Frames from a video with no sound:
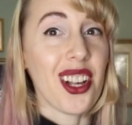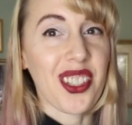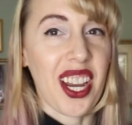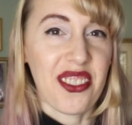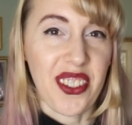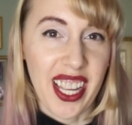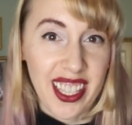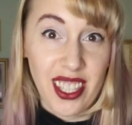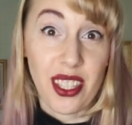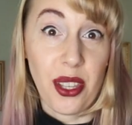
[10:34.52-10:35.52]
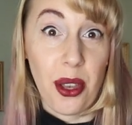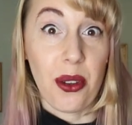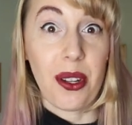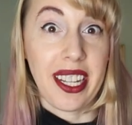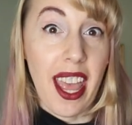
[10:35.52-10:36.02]
All right, friends,
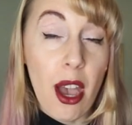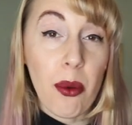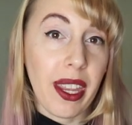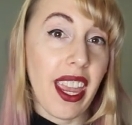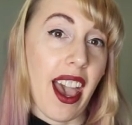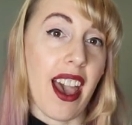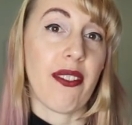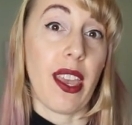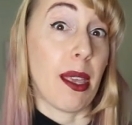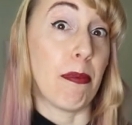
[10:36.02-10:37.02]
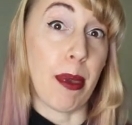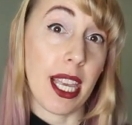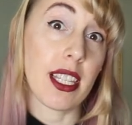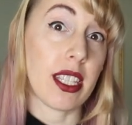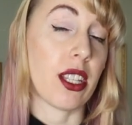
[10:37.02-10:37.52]
so now we have a
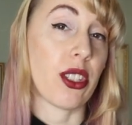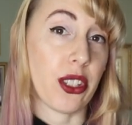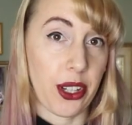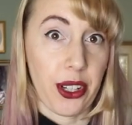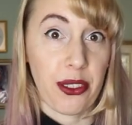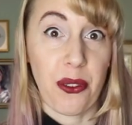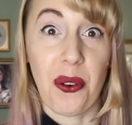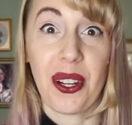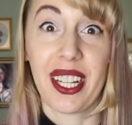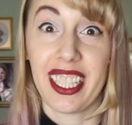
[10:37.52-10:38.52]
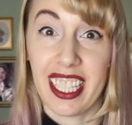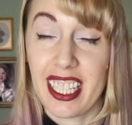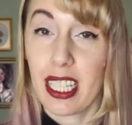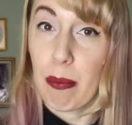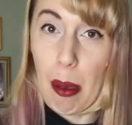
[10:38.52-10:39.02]
base skirt for
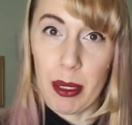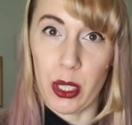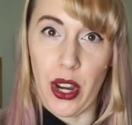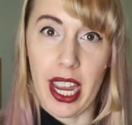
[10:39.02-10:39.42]
Glinda's bubble